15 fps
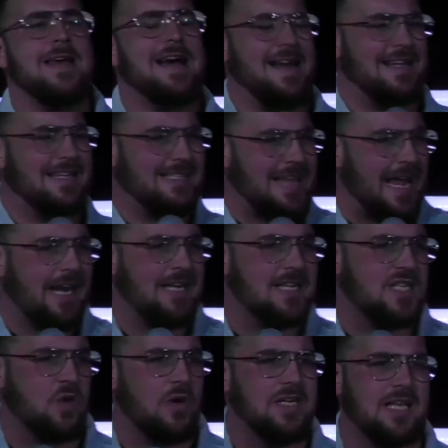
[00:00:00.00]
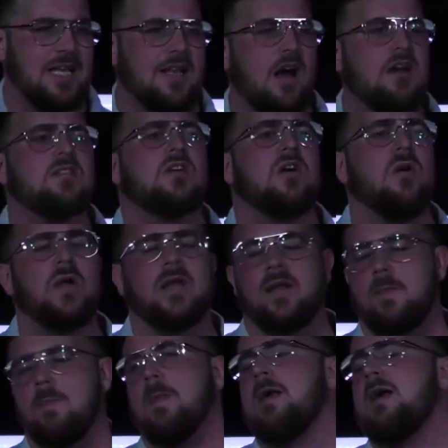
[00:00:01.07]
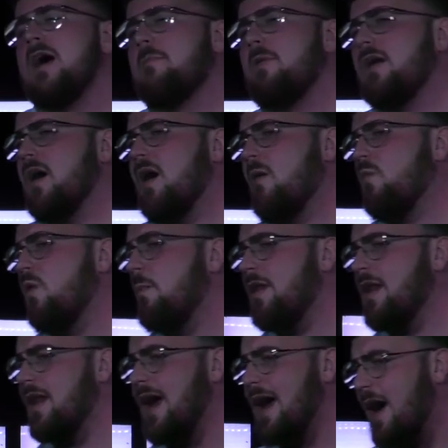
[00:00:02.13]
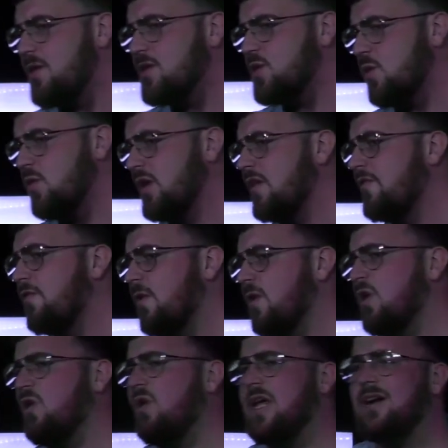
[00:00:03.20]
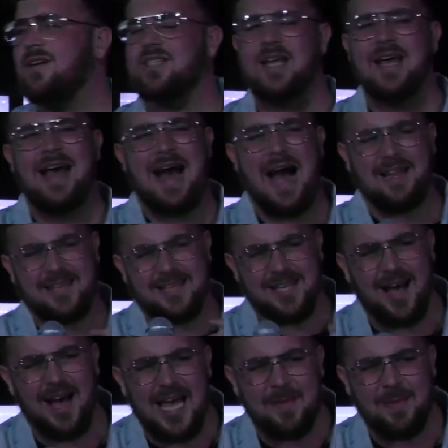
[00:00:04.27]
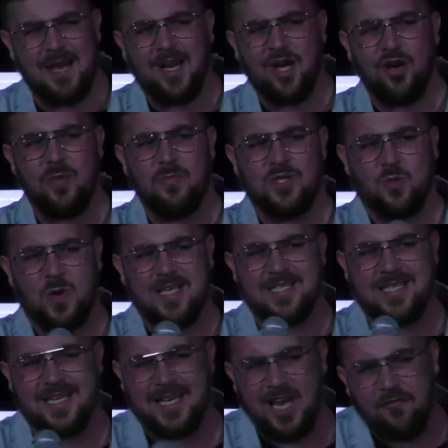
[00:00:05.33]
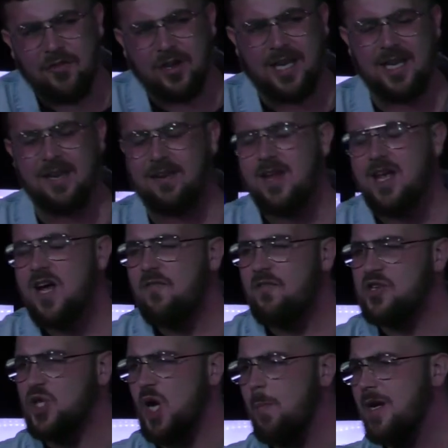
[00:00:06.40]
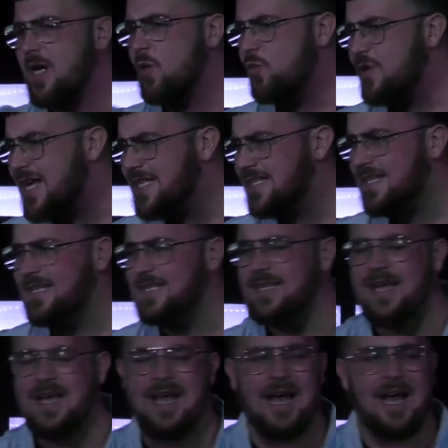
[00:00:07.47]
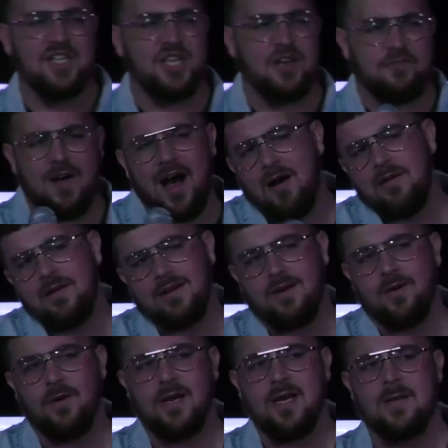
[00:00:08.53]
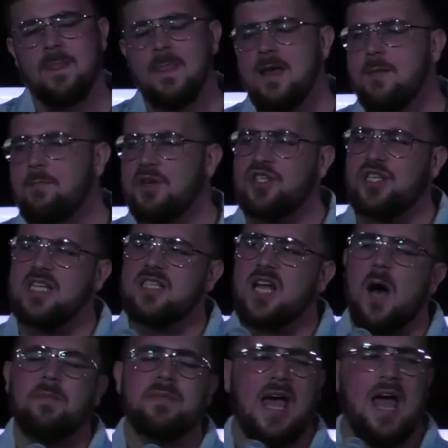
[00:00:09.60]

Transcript: And the second story is a lost coin, about a woman in a household looking for a coin, because at the time that coin was quite significant for so many reasons, and she found a coin, but she stopped